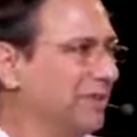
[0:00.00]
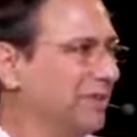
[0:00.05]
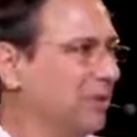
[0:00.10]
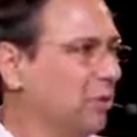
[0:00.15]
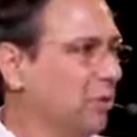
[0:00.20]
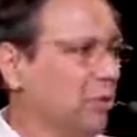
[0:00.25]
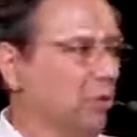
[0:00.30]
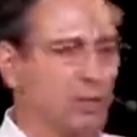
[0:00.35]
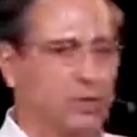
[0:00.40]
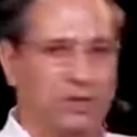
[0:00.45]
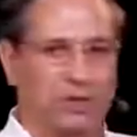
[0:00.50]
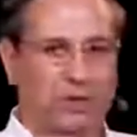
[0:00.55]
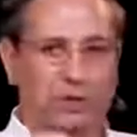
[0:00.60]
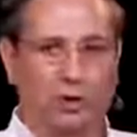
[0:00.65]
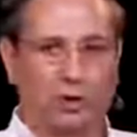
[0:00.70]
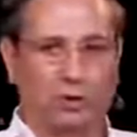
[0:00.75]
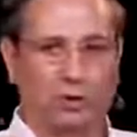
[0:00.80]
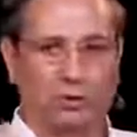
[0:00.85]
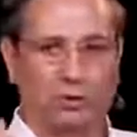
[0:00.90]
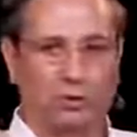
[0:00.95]
When you
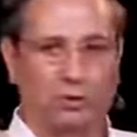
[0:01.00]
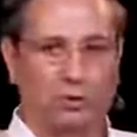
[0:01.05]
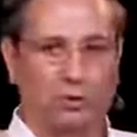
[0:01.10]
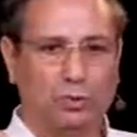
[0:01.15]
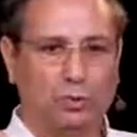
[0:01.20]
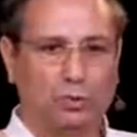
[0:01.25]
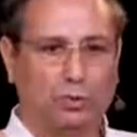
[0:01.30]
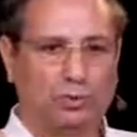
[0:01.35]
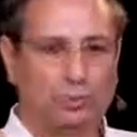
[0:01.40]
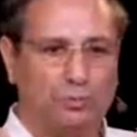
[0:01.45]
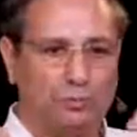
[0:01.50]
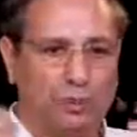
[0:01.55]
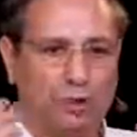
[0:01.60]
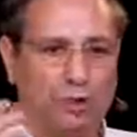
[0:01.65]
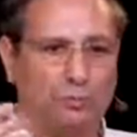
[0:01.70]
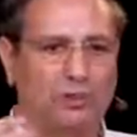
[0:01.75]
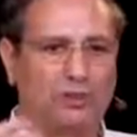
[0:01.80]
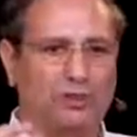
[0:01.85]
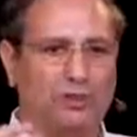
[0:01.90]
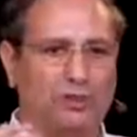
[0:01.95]
go to
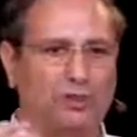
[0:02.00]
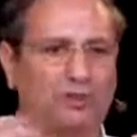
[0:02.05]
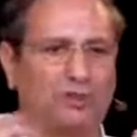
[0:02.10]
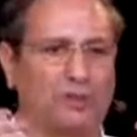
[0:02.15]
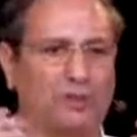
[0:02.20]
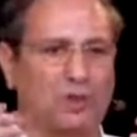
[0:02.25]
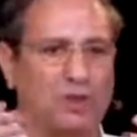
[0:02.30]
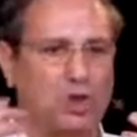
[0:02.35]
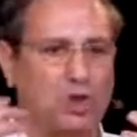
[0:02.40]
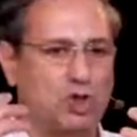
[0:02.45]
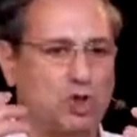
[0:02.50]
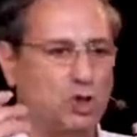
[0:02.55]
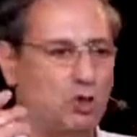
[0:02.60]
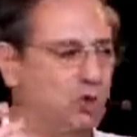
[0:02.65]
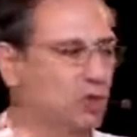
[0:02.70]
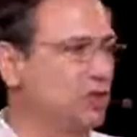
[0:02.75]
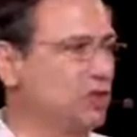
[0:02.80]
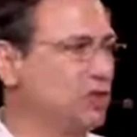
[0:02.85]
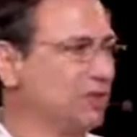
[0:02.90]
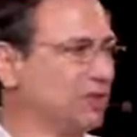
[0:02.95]
deployment of
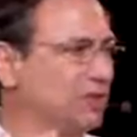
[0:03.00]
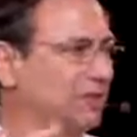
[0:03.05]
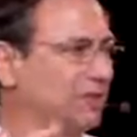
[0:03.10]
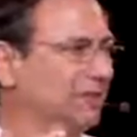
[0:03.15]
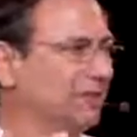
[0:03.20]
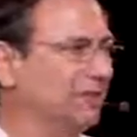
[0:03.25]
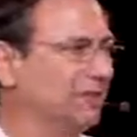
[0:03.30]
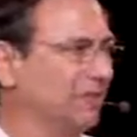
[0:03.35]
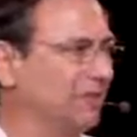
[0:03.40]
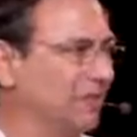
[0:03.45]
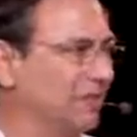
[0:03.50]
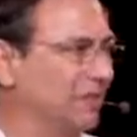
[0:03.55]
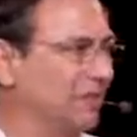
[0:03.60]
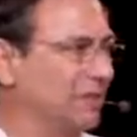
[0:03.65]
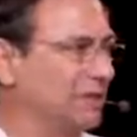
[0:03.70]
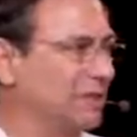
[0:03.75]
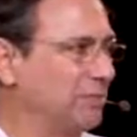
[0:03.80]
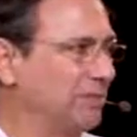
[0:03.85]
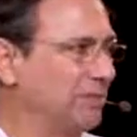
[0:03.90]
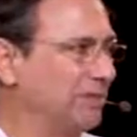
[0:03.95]
huge
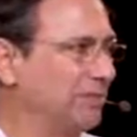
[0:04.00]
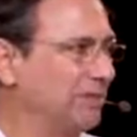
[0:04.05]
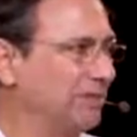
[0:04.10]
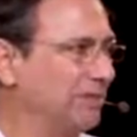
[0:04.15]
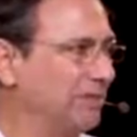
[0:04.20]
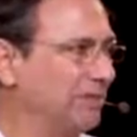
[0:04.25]
investment,